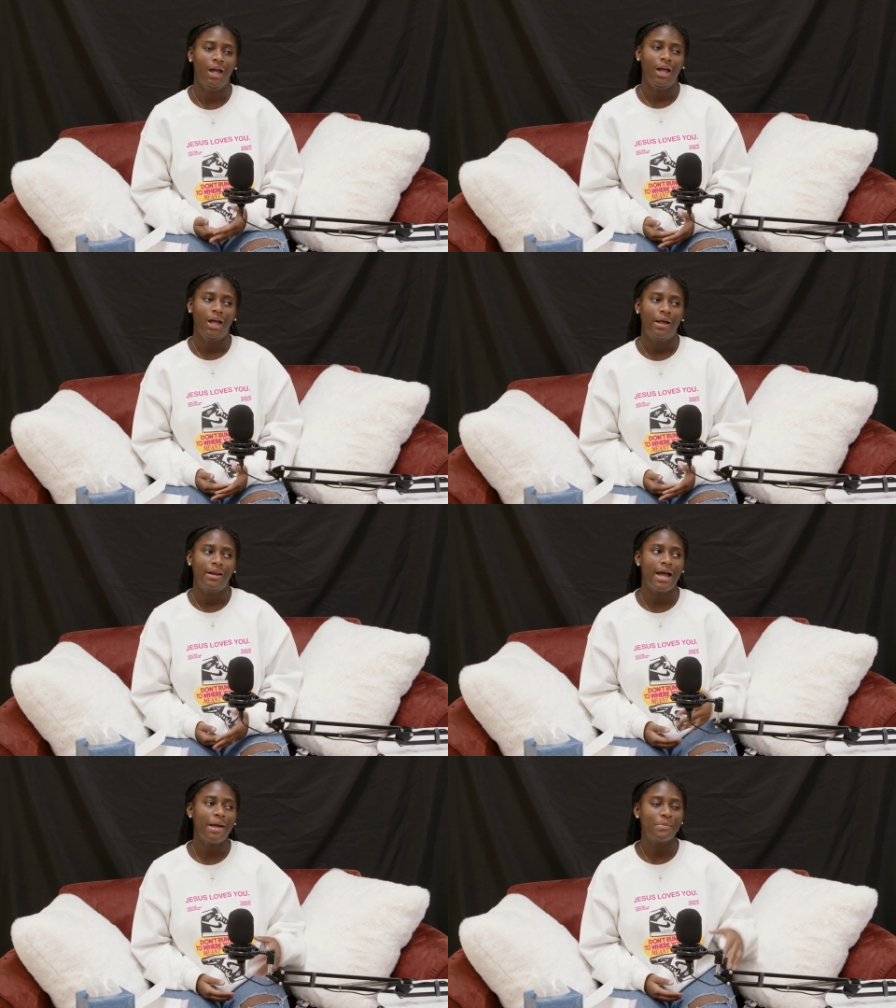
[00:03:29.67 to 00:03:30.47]

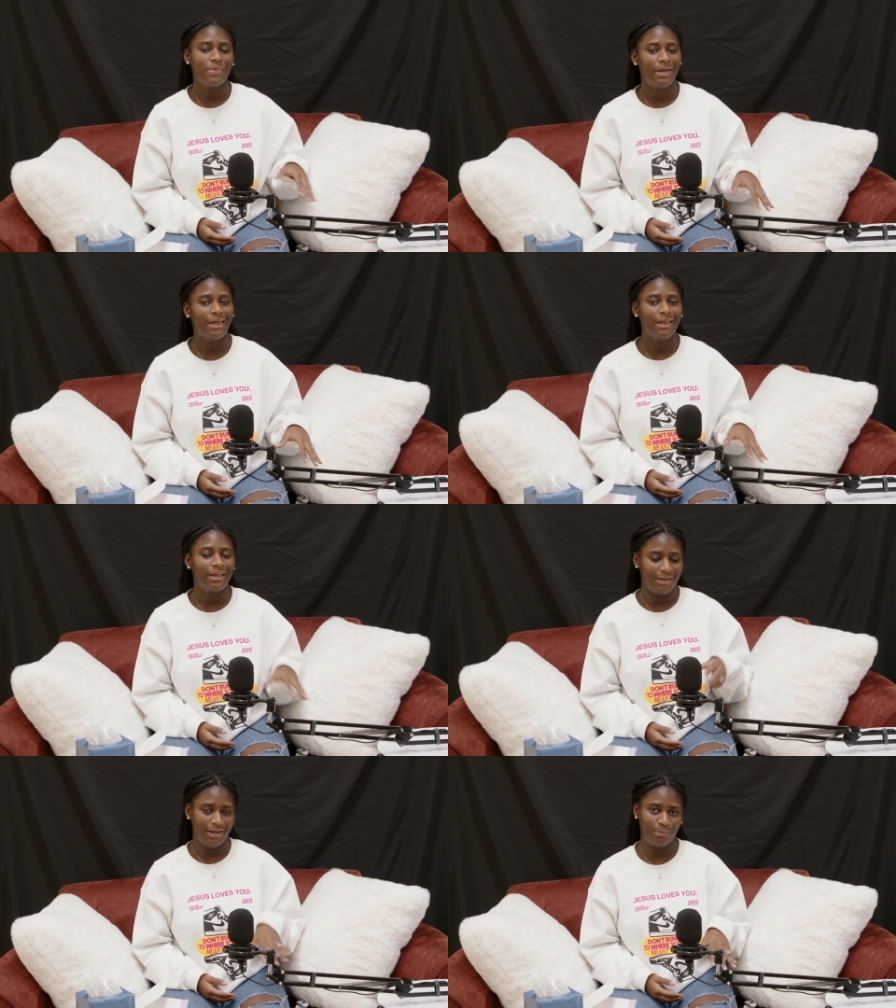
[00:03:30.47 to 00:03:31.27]
not being
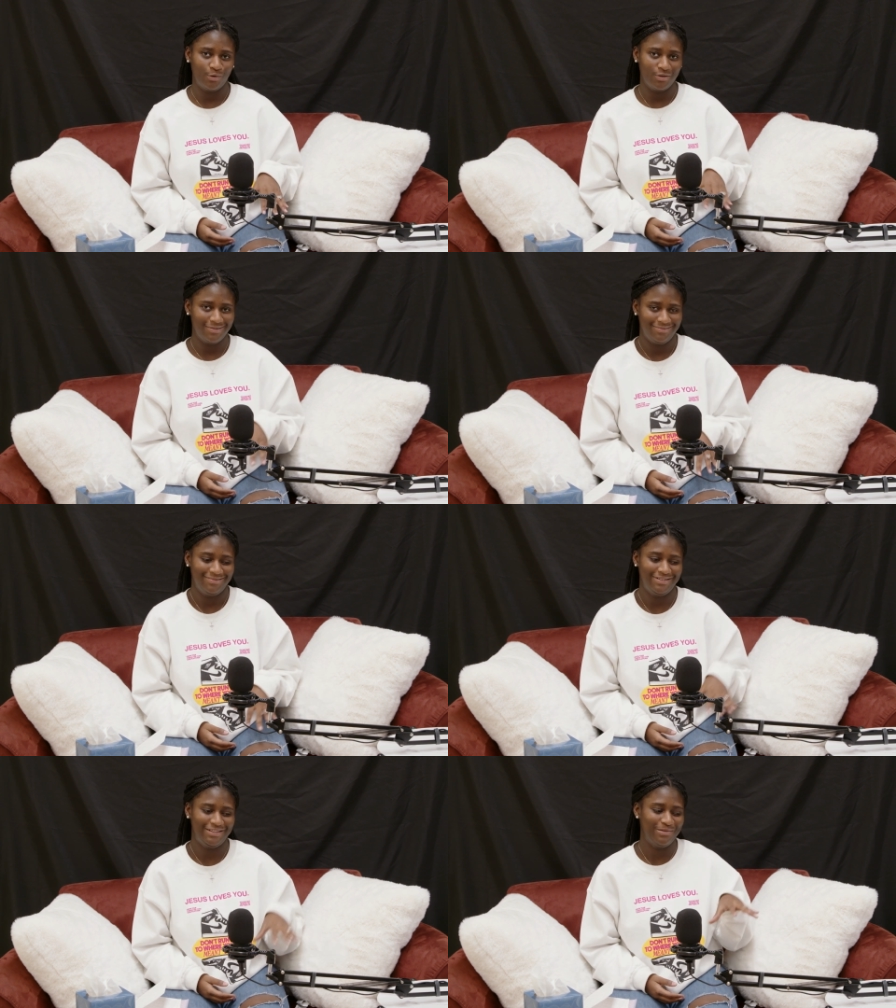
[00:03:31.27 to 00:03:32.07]
able
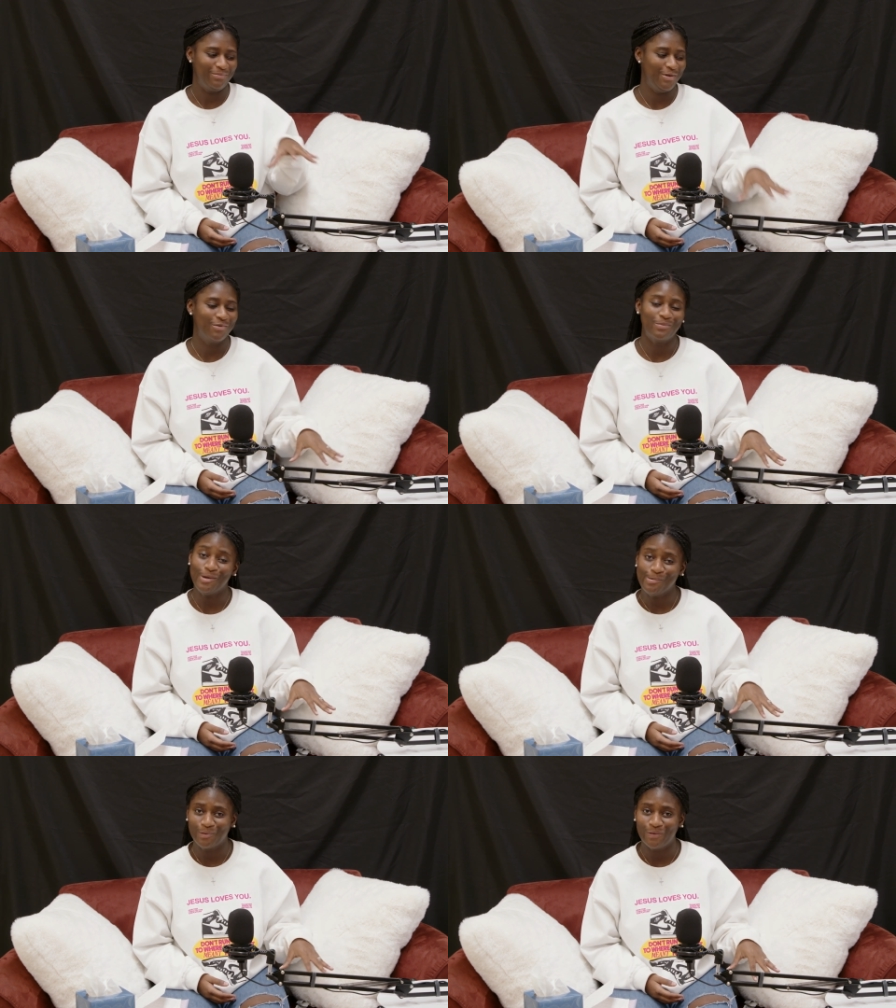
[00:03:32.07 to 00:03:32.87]
to be with
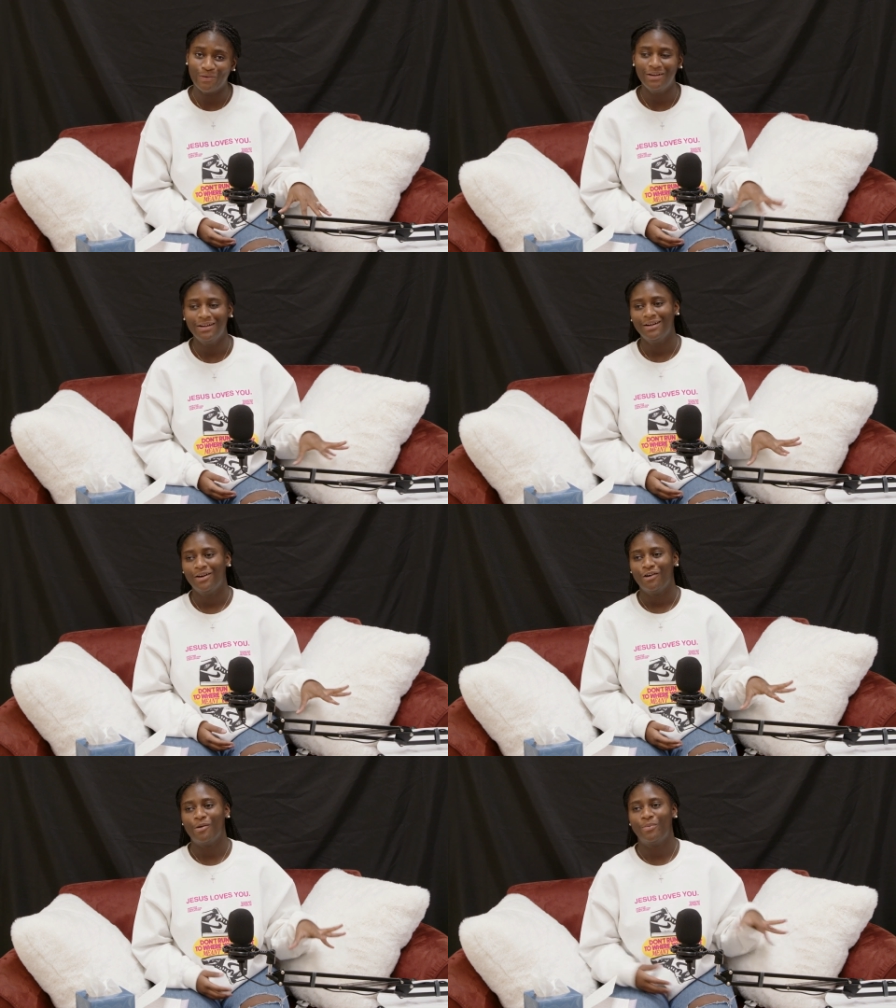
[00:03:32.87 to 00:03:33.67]
people
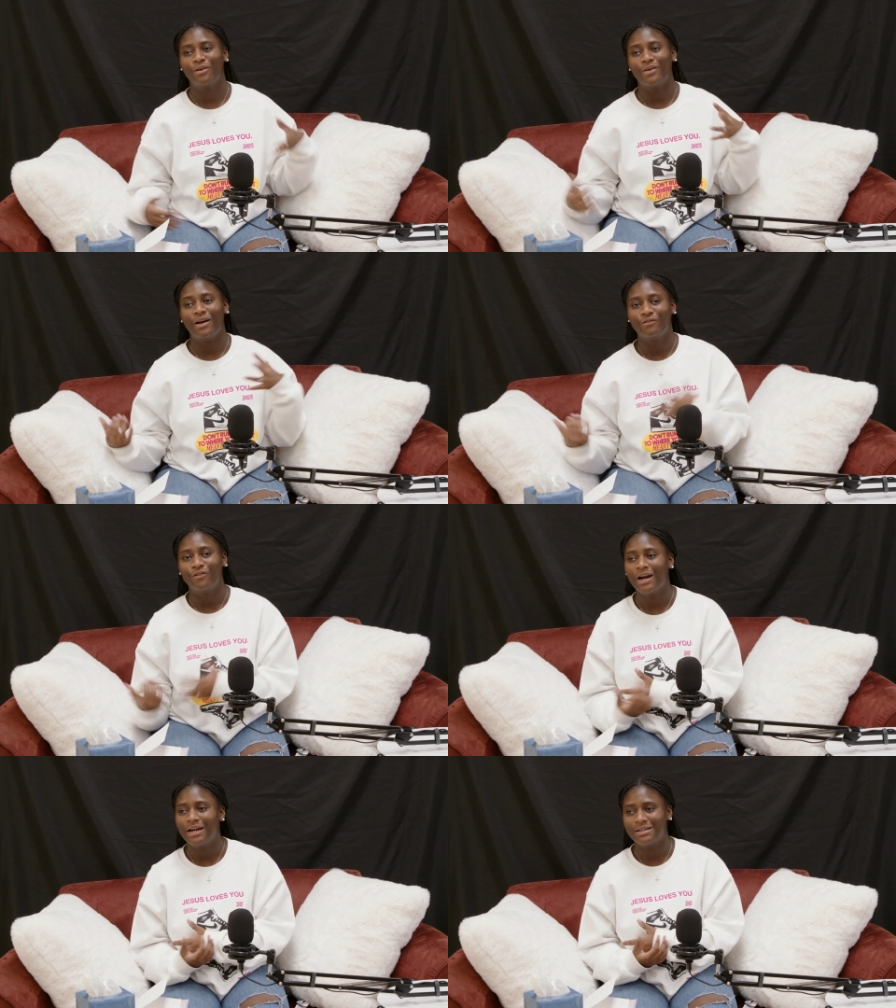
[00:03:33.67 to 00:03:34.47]
or be around
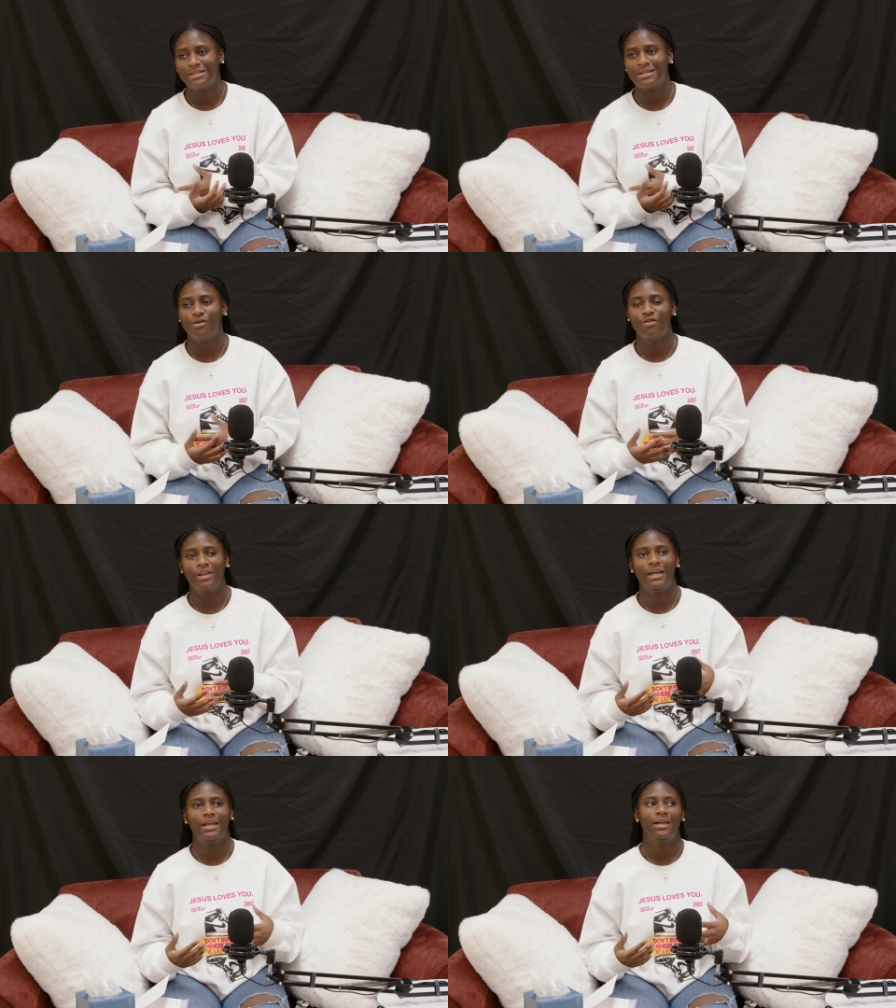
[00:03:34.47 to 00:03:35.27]
friends, or
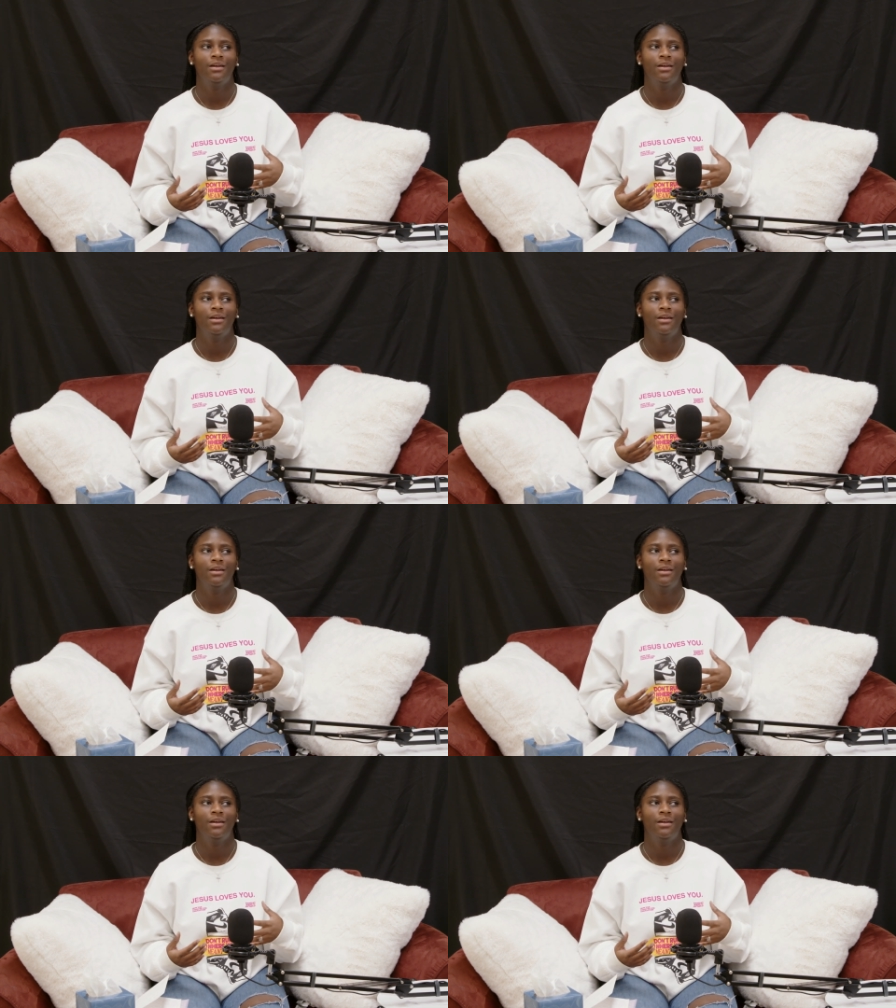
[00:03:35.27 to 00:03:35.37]
like